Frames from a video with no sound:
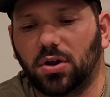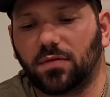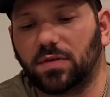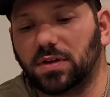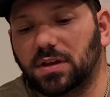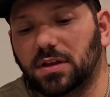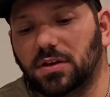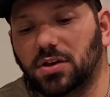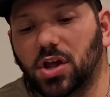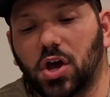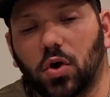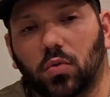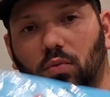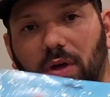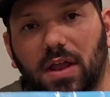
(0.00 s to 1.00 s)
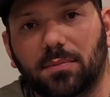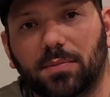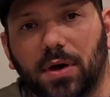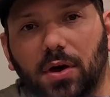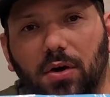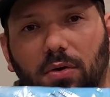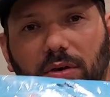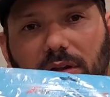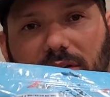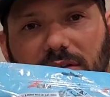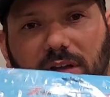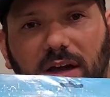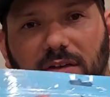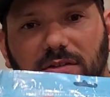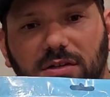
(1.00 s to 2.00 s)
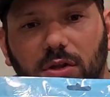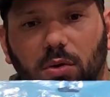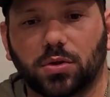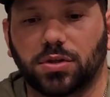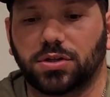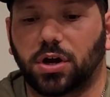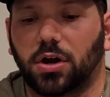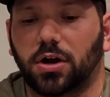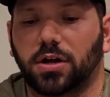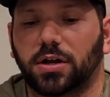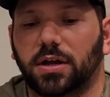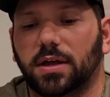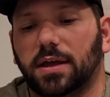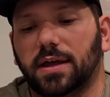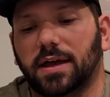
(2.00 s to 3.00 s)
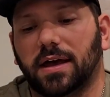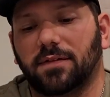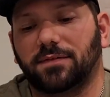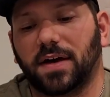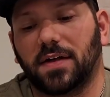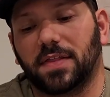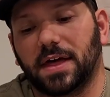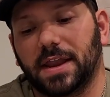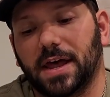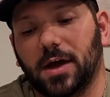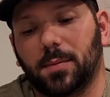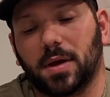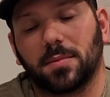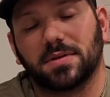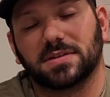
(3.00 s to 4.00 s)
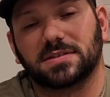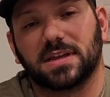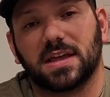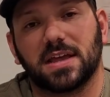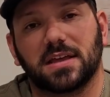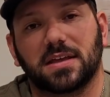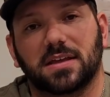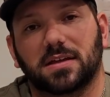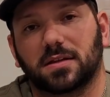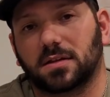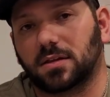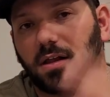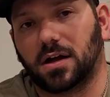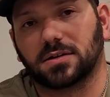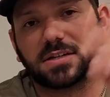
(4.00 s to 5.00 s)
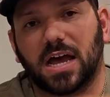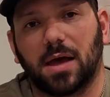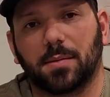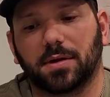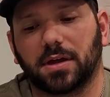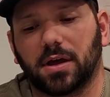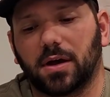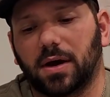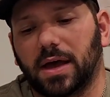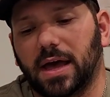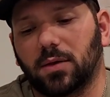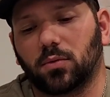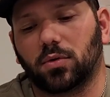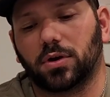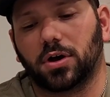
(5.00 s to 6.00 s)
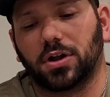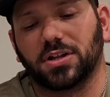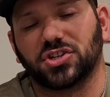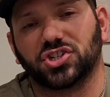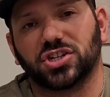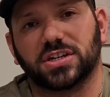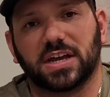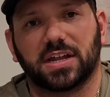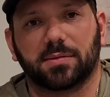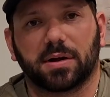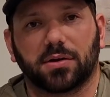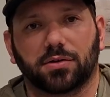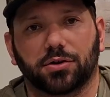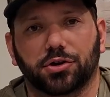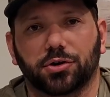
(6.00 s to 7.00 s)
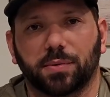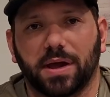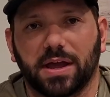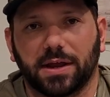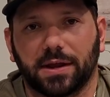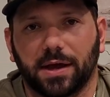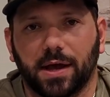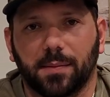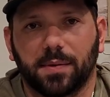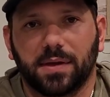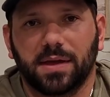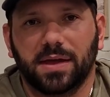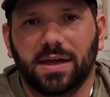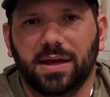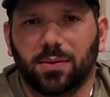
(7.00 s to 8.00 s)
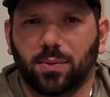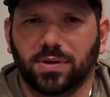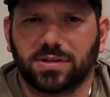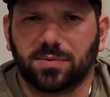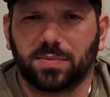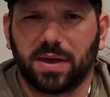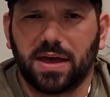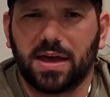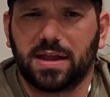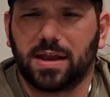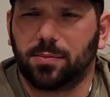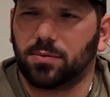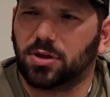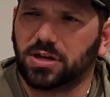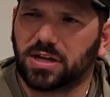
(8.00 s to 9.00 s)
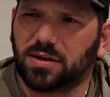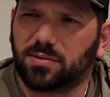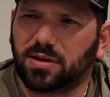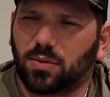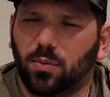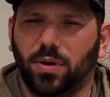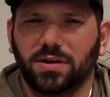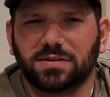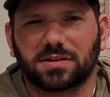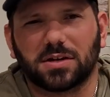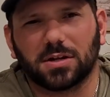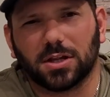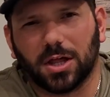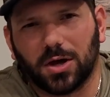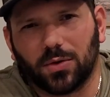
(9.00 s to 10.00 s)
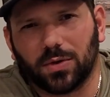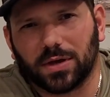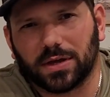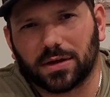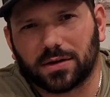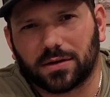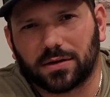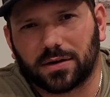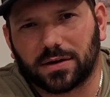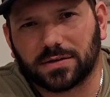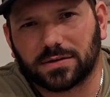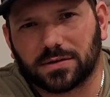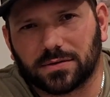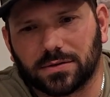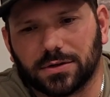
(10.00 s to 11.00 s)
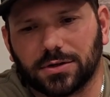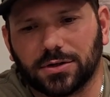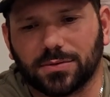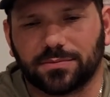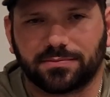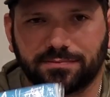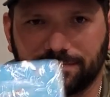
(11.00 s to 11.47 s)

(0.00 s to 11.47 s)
If you didn't know, red bone does glow in the dark. I found that out by mistake a long time ago. I had one on a jig head in my room hanging up. Went to bed, I'm looking, I'm like, what's glowing across the room?